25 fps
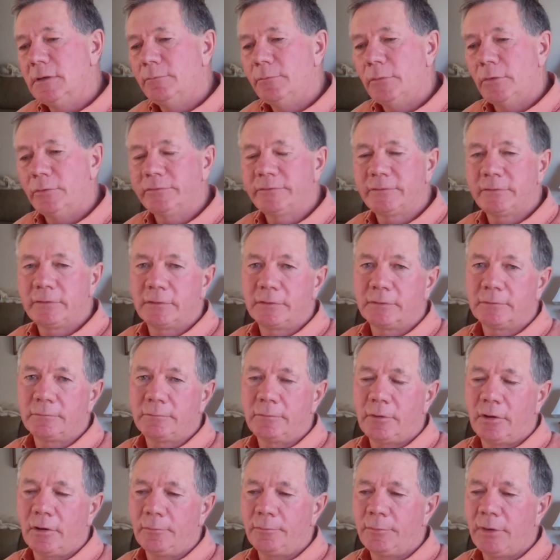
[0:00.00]
most of
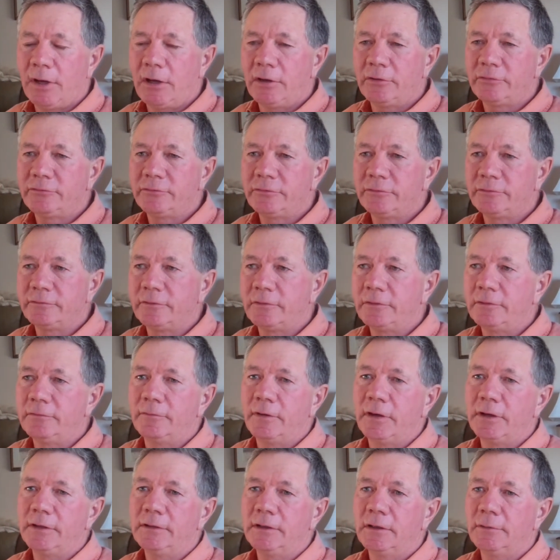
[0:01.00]
our pastures are
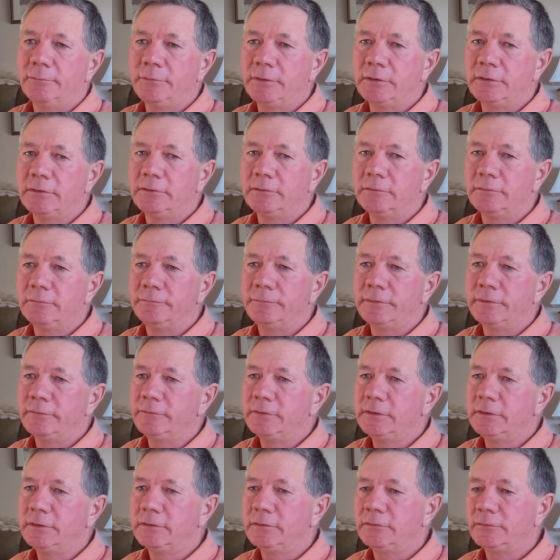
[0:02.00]
divided up into
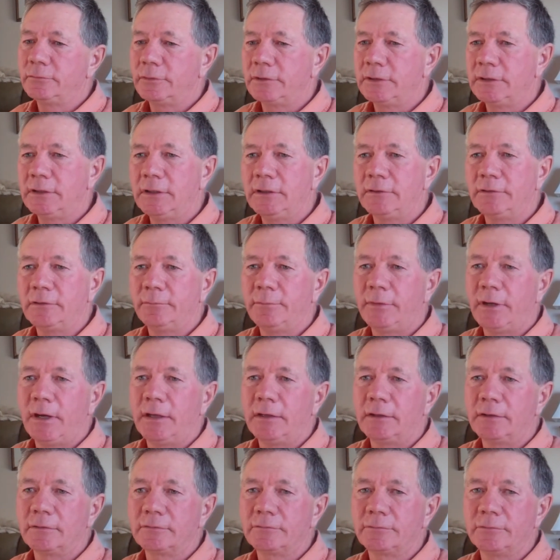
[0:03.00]
15 to 20 acre
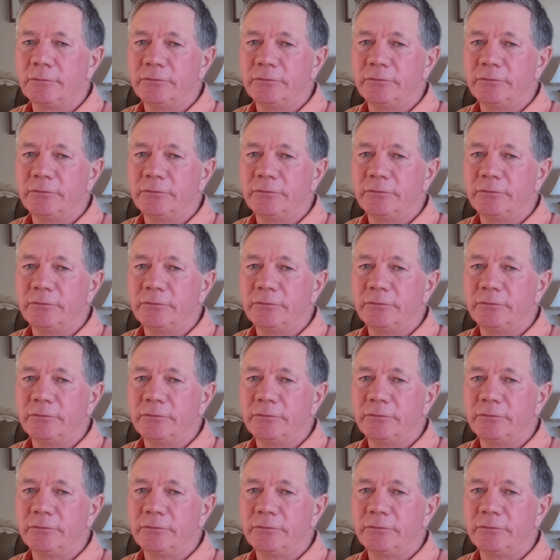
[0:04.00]
paddocks,